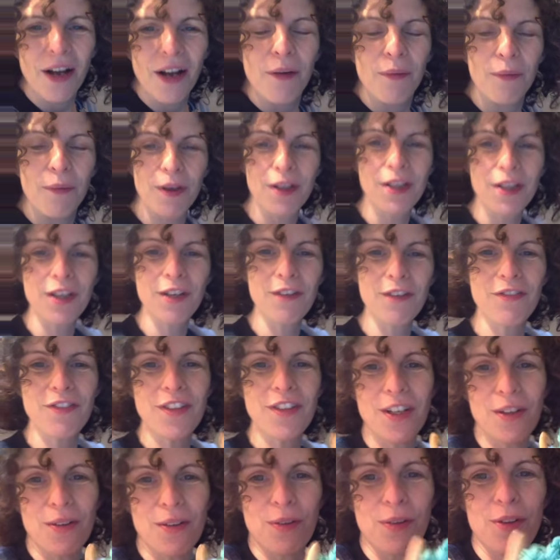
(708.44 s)
When you've
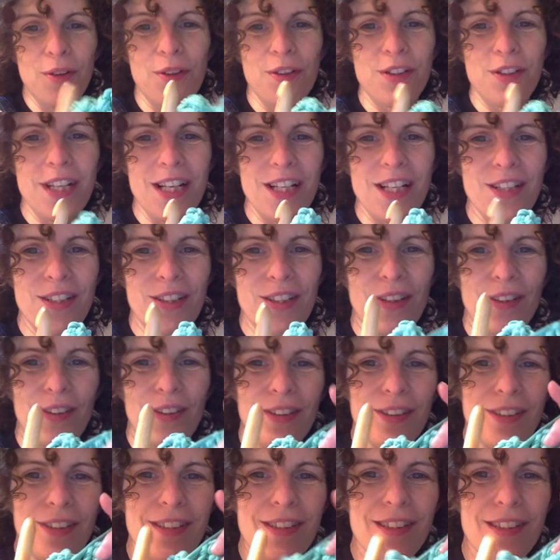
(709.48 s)
done all your
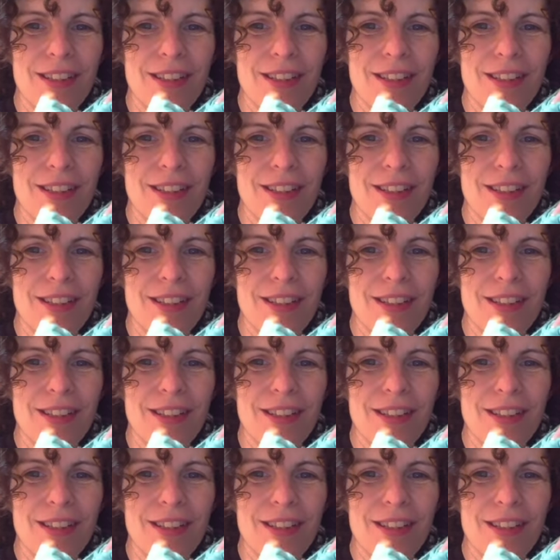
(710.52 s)
tentacles,